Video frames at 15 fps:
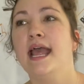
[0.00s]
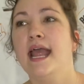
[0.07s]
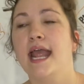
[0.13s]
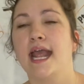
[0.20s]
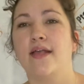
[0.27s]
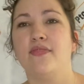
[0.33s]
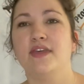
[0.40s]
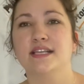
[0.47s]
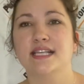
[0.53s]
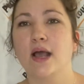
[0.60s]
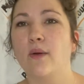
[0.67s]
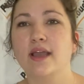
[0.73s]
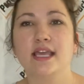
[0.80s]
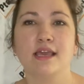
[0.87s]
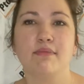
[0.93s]
and that's how I
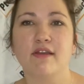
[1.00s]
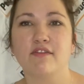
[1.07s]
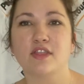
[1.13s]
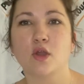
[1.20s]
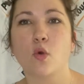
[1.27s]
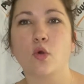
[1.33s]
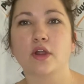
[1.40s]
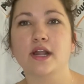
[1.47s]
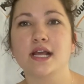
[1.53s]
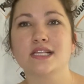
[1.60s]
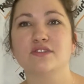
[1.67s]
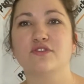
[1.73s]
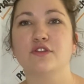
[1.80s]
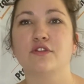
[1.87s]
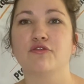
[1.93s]
keep everything organized
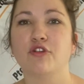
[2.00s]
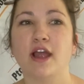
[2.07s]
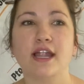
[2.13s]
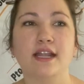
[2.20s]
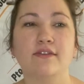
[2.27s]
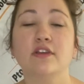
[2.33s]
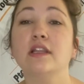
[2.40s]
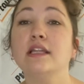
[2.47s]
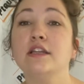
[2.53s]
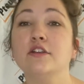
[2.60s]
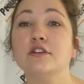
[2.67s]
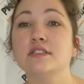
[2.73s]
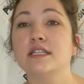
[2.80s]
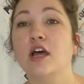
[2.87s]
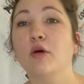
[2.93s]
for the variety of
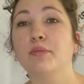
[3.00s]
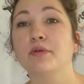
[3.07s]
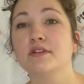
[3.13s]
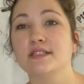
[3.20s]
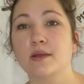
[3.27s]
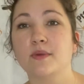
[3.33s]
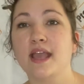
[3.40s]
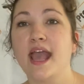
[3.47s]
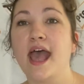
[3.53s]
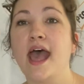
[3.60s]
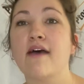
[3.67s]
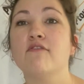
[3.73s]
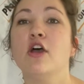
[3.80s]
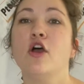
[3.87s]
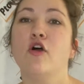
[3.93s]
cleaners and helpers that we
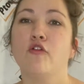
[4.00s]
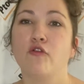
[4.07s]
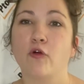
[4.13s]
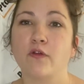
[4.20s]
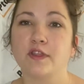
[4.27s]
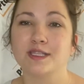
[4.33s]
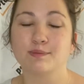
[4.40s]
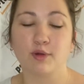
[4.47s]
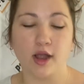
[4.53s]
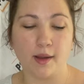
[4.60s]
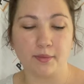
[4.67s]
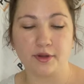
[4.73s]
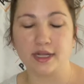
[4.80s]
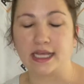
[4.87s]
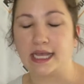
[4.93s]
have for this
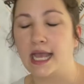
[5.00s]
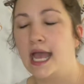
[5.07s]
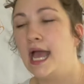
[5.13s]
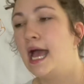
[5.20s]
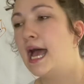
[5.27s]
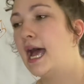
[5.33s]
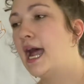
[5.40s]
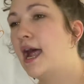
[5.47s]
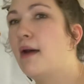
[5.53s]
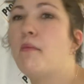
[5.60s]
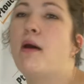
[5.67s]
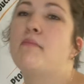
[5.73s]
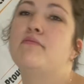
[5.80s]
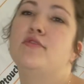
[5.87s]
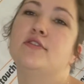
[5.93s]
property.
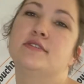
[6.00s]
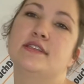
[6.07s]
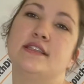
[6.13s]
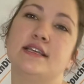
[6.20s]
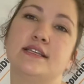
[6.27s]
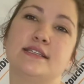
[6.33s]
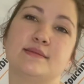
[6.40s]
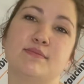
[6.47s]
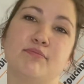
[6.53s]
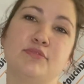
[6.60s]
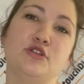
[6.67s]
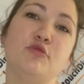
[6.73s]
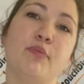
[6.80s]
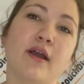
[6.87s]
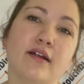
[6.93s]
I'm using this two
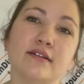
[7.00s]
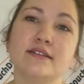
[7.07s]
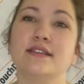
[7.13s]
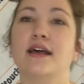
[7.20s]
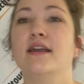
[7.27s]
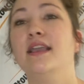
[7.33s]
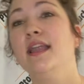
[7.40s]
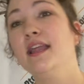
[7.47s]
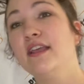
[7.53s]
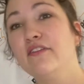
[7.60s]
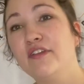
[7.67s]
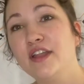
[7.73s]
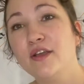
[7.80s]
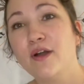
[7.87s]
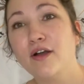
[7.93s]
parts, getting a
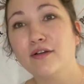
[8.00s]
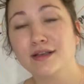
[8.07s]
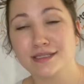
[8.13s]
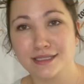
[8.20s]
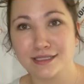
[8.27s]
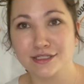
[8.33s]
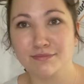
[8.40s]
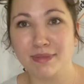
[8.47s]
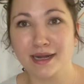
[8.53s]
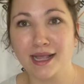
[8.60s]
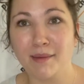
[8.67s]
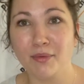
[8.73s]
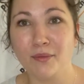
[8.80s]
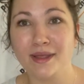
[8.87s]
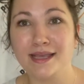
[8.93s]
video out because it's been a
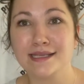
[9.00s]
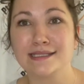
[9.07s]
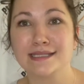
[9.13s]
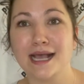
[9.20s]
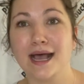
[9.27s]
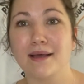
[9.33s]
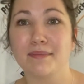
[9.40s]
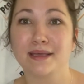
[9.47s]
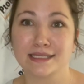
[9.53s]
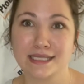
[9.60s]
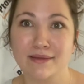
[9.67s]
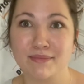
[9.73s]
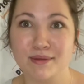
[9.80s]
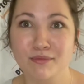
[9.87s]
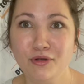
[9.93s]
couple weeks because I've
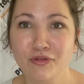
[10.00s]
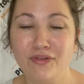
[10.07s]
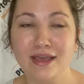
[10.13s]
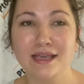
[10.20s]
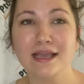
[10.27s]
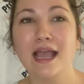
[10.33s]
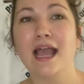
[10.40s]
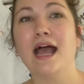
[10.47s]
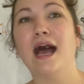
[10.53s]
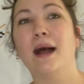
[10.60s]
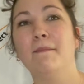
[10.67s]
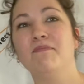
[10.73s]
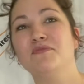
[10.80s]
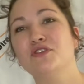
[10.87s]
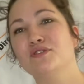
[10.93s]
been moving.
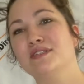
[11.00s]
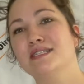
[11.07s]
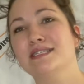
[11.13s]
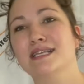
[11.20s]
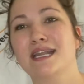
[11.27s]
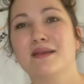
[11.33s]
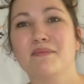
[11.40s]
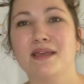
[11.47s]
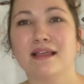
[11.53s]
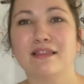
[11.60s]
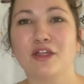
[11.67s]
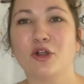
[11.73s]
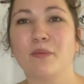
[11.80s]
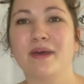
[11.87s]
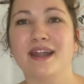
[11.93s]
So this is going to be a
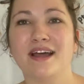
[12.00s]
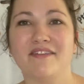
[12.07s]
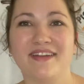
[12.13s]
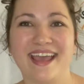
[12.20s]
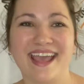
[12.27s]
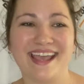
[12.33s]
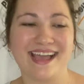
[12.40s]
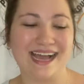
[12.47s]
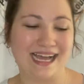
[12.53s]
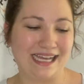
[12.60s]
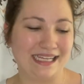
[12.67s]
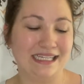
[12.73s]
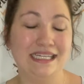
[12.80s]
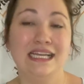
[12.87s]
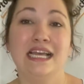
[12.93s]
little bit of a
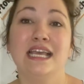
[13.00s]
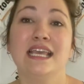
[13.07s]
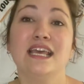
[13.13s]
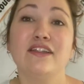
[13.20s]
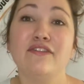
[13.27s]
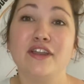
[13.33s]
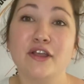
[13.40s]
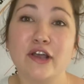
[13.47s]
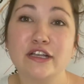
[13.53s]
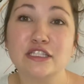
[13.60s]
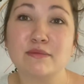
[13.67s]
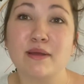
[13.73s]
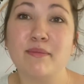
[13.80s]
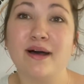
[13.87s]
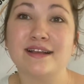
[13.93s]
get a video out so my
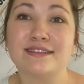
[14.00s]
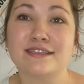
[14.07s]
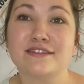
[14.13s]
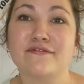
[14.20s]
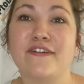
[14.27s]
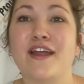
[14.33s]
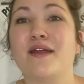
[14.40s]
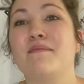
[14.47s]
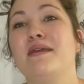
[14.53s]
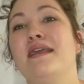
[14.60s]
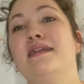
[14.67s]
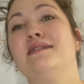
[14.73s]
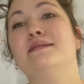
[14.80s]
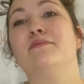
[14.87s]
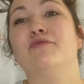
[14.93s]
boss doesn't fire me,
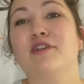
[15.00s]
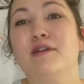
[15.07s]
and some free